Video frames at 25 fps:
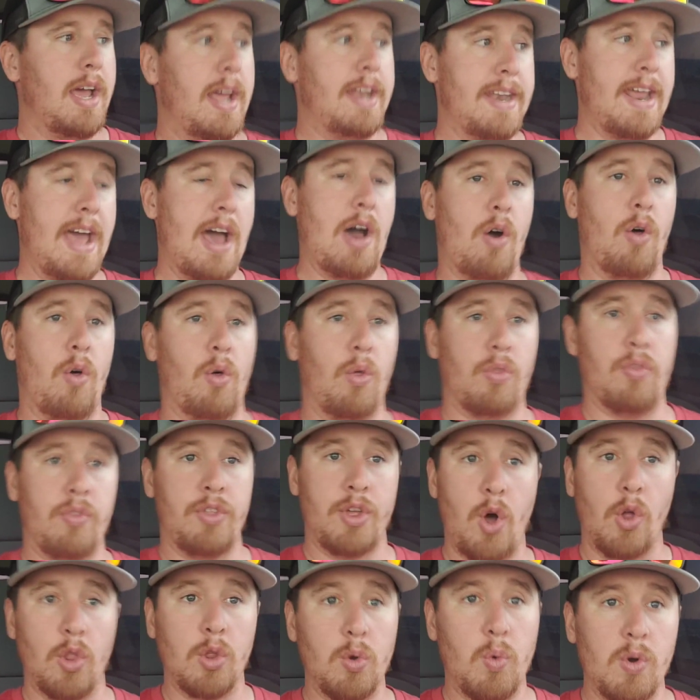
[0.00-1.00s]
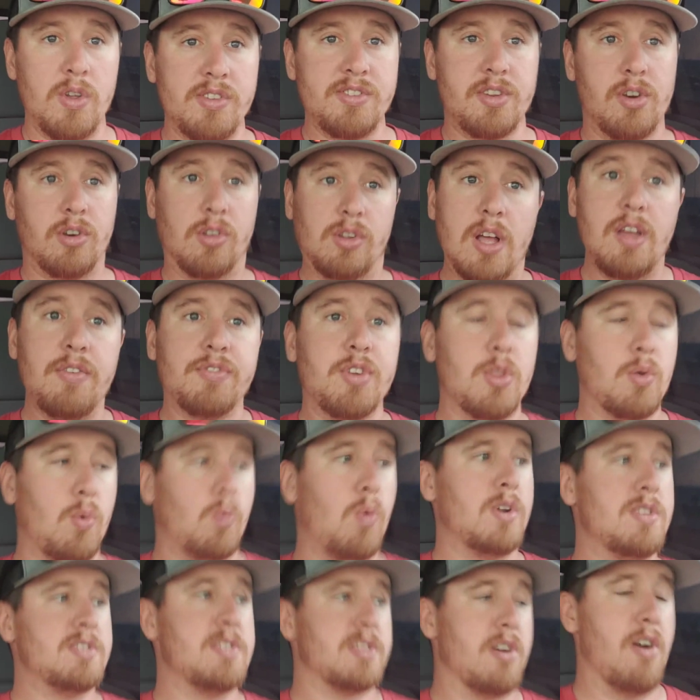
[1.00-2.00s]
and now the only ones that are left are the
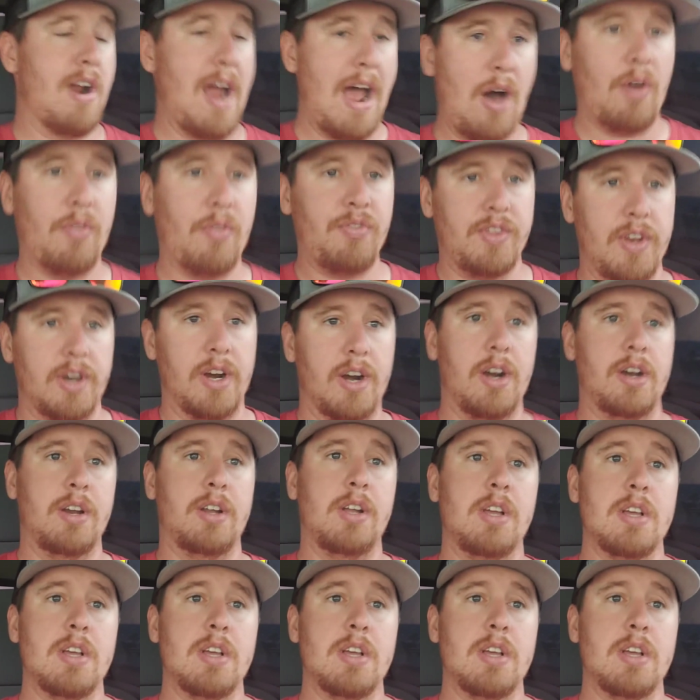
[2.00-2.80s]
ones that are out there.